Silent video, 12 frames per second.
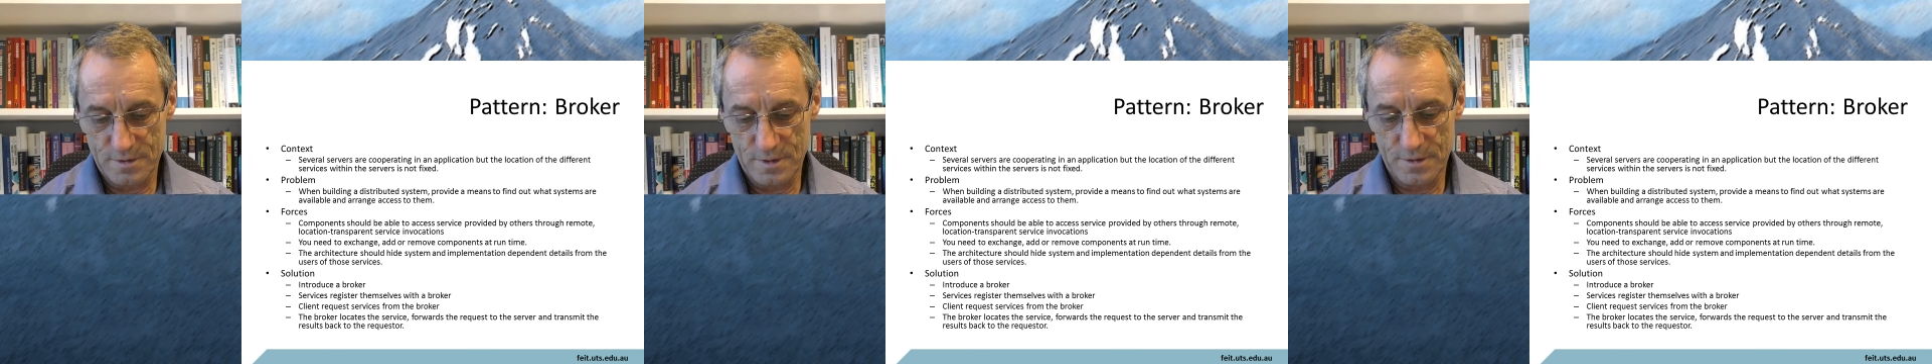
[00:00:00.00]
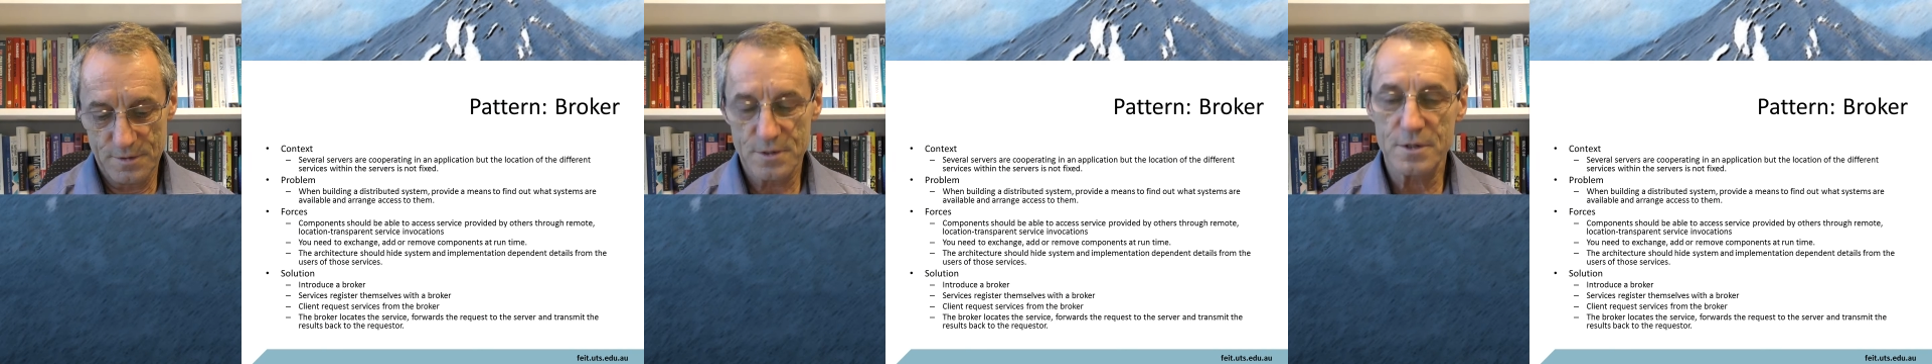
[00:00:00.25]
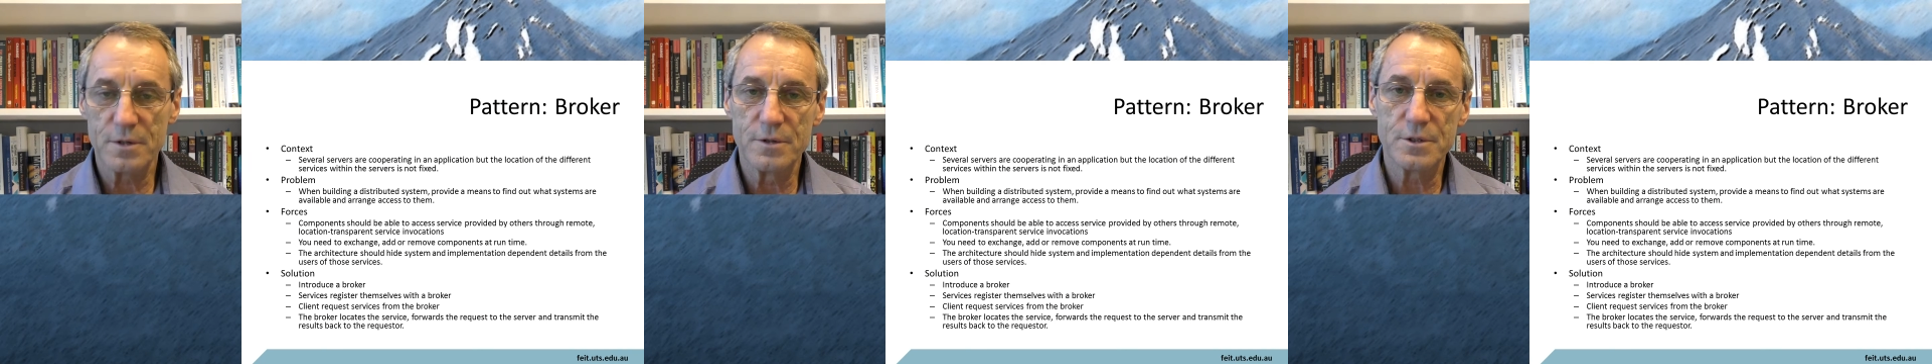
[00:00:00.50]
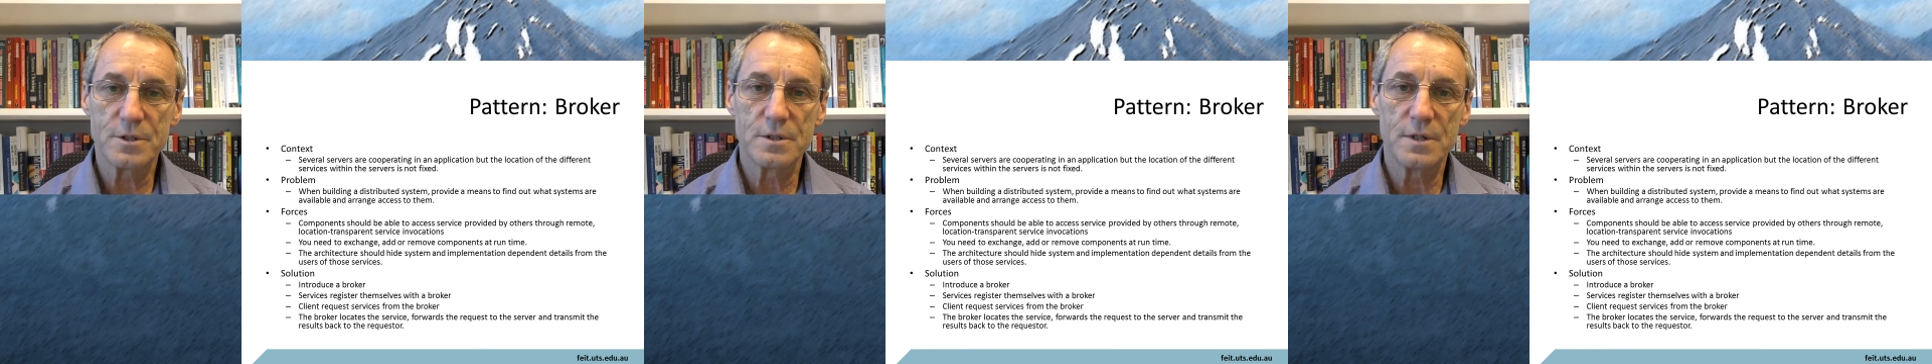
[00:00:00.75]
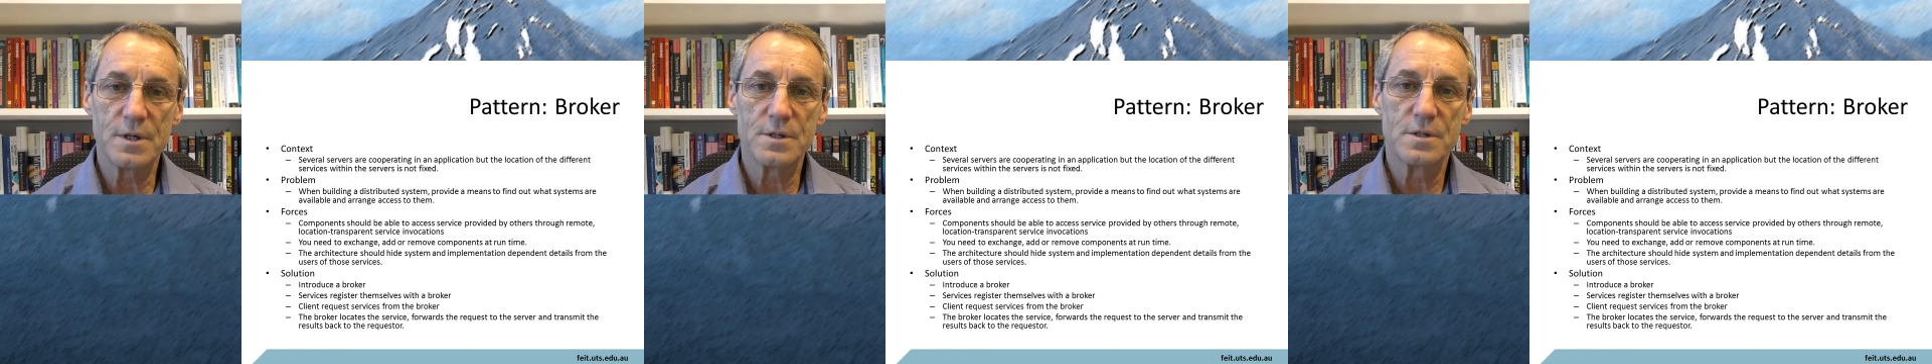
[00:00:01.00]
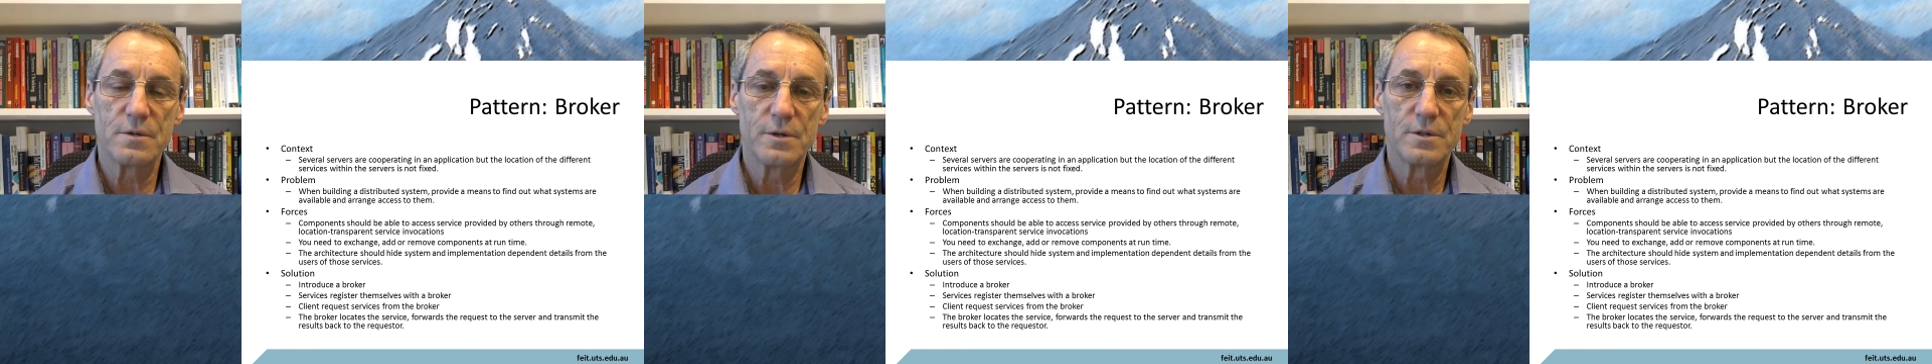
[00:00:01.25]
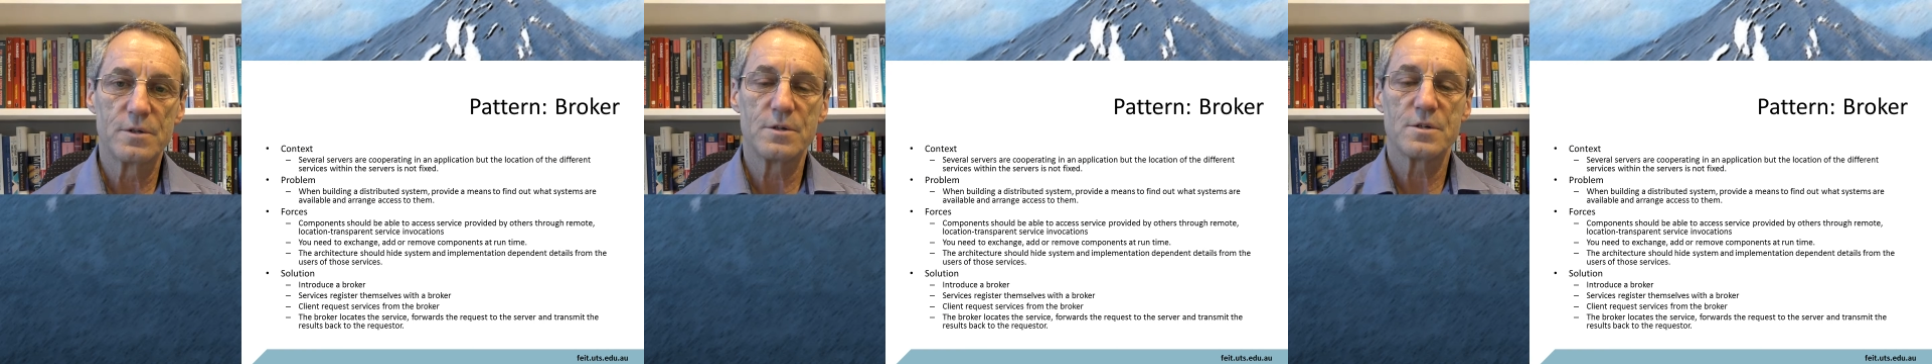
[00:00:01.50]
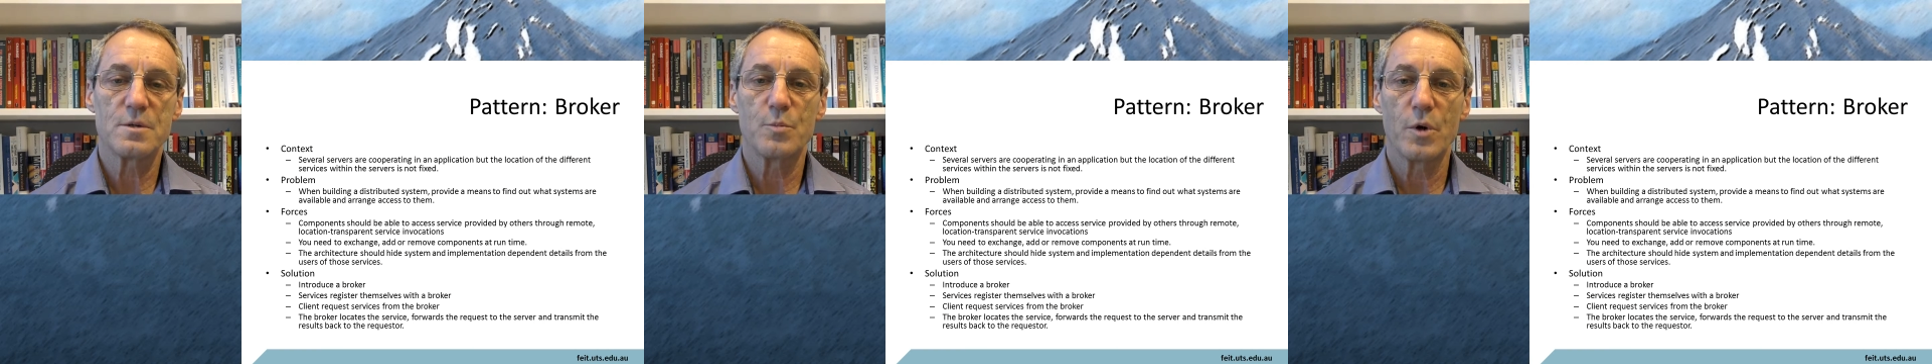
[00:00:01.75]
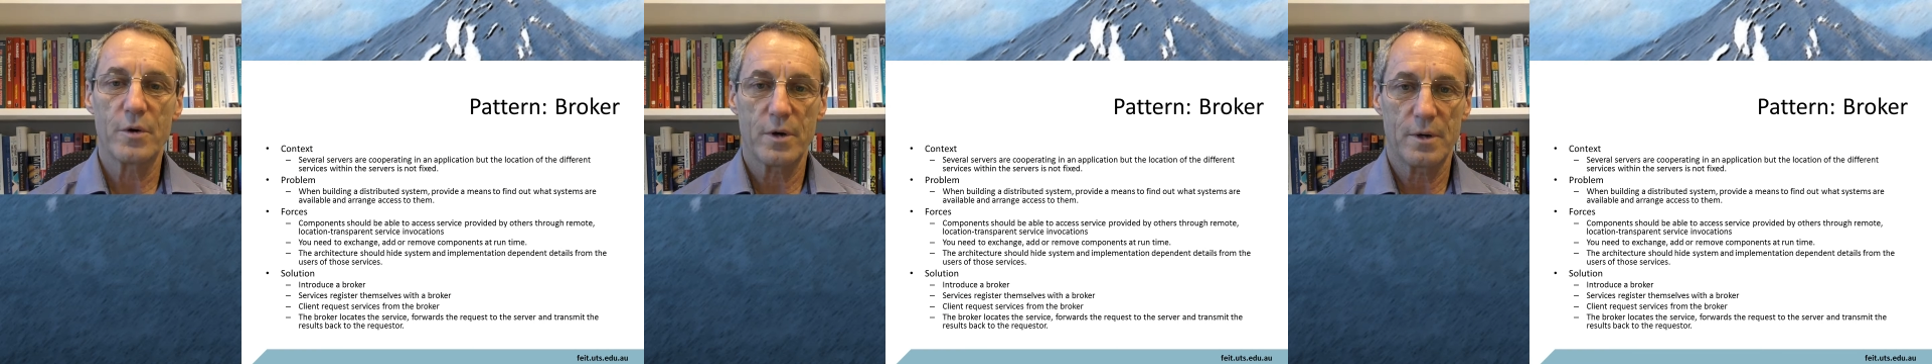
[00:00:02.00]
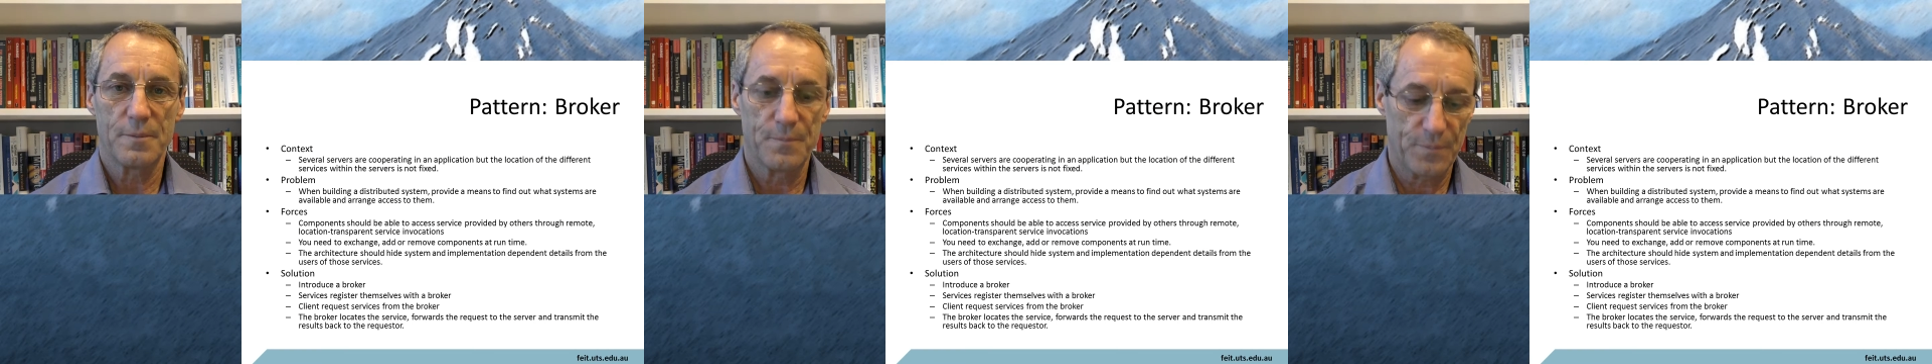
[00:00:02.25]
Right? The solution is you introduce a broker.